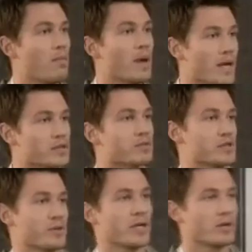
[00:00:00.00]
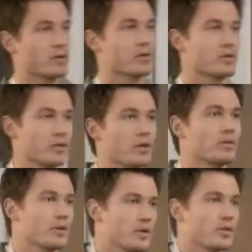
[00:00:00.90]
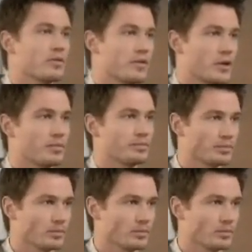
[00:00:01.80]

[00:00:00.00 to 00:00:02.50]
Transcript: Meg has a restraining order, so don't go near the farm.